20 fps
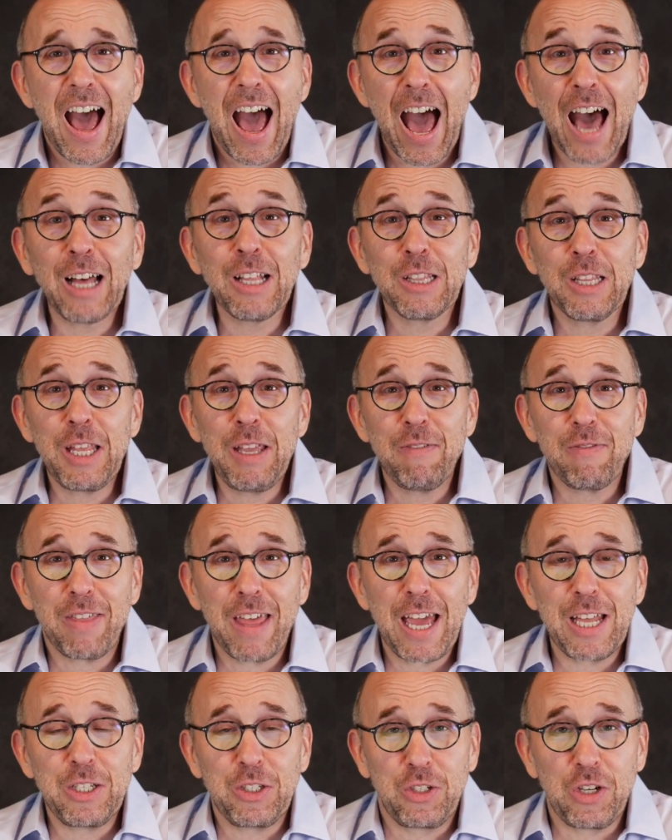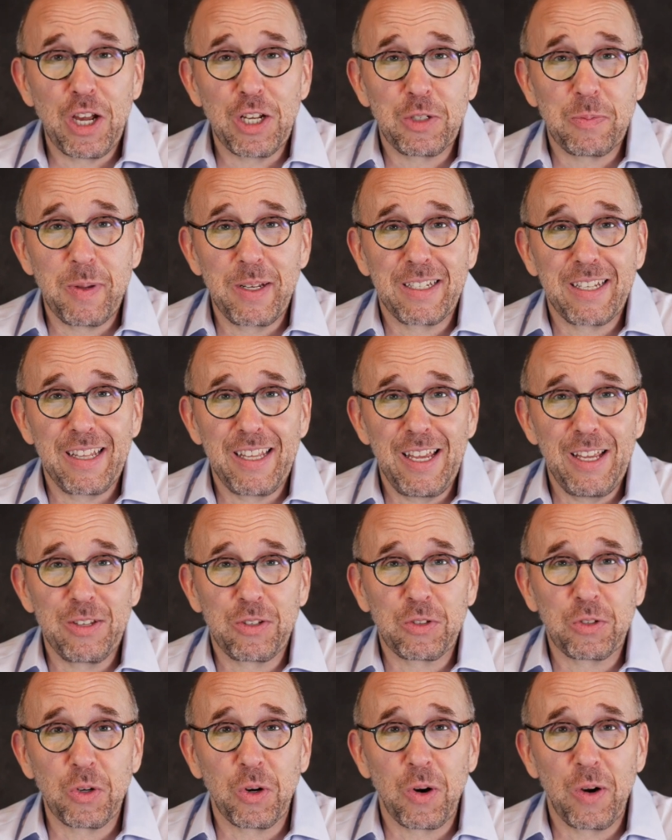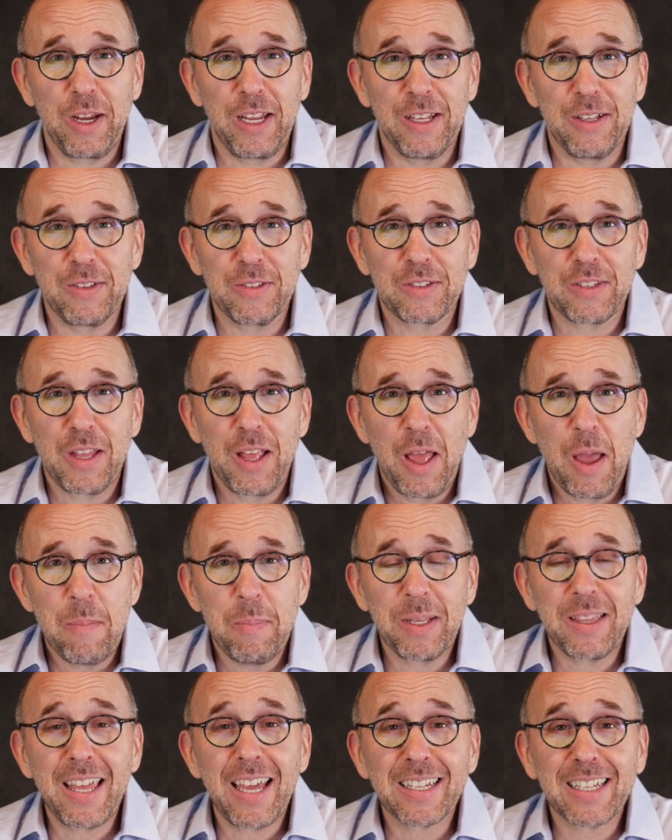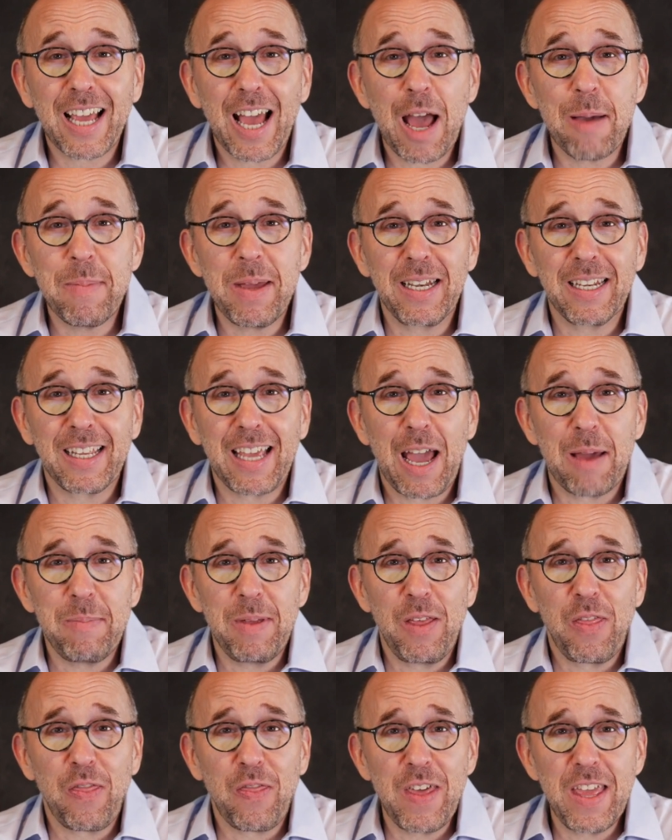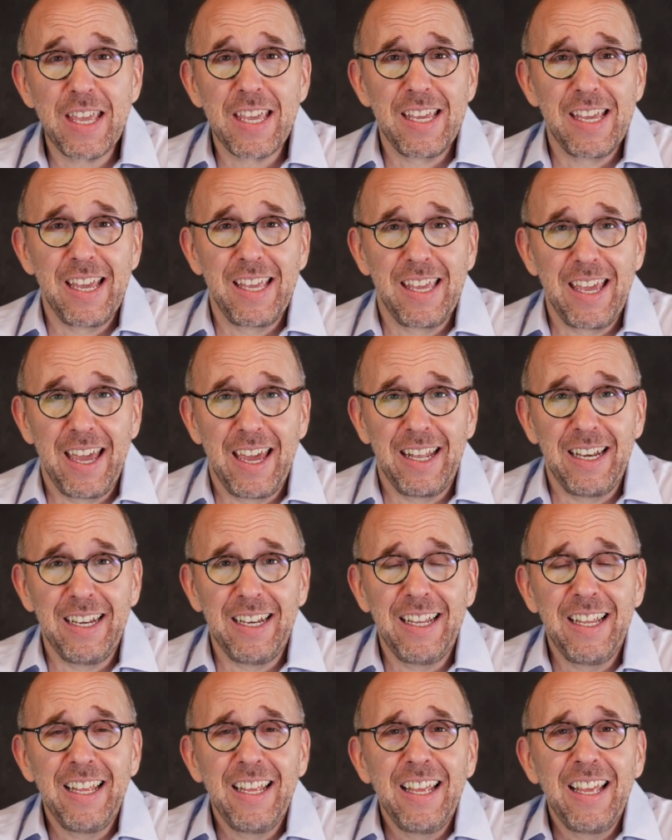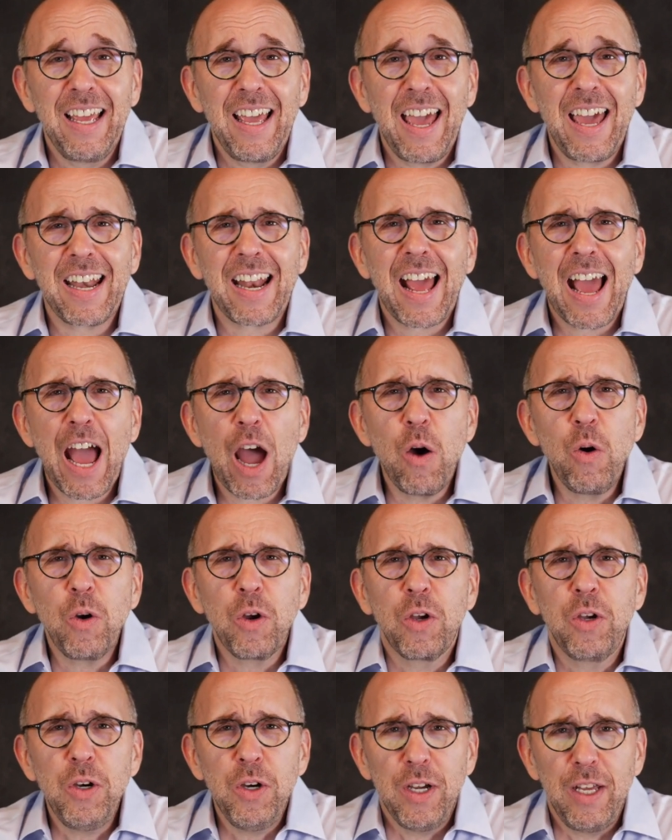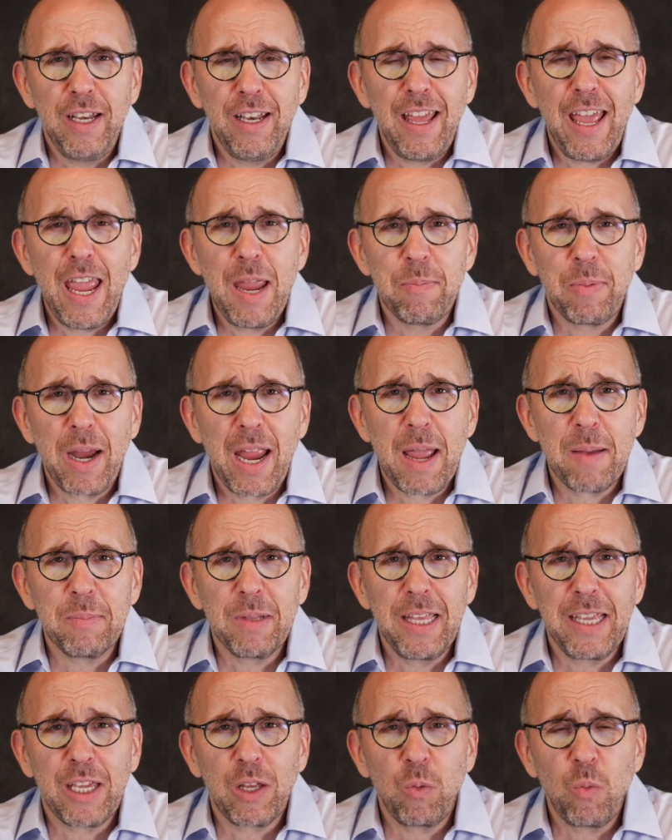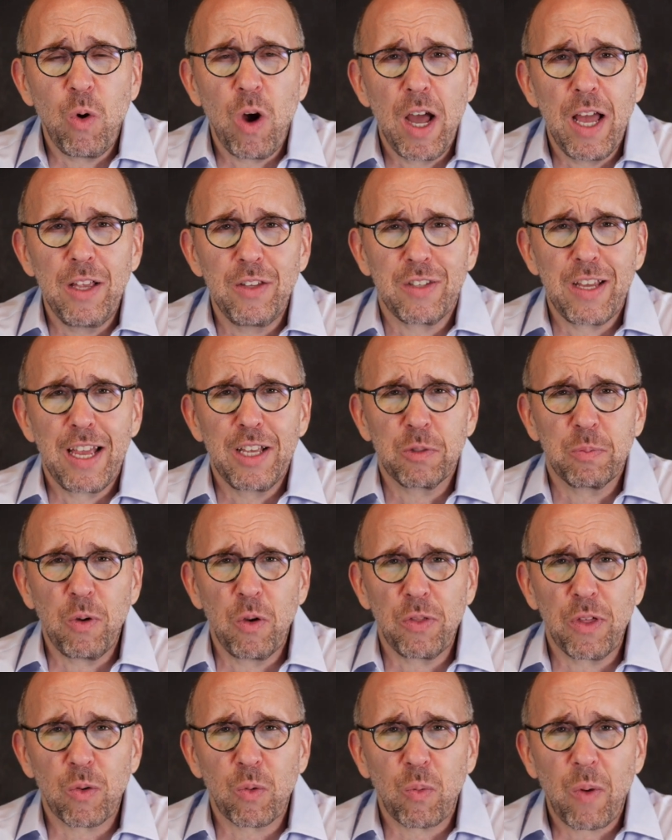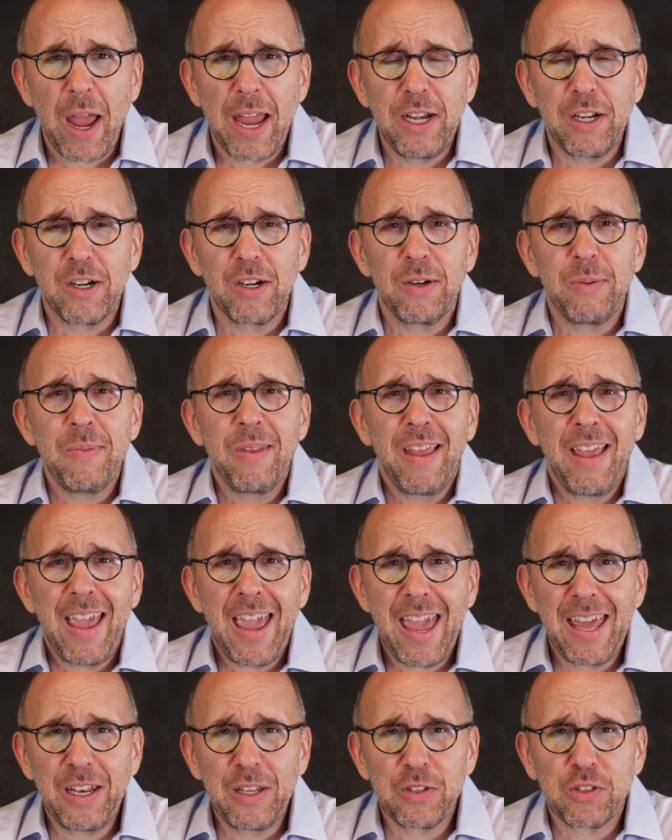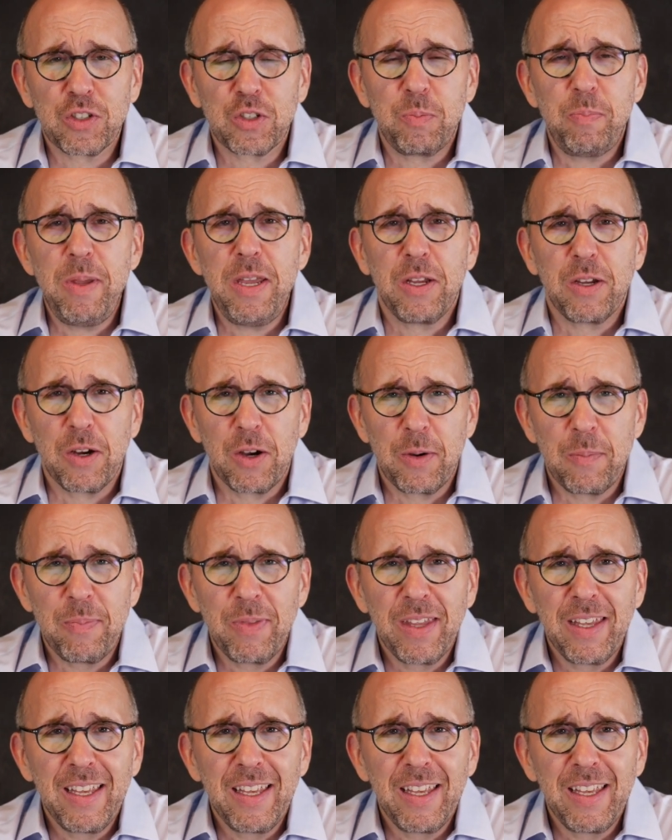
I'll leave that judgment to the historians, but that comment got me thinking again at how good Abraham Lincoln was as both a writer and a speaker.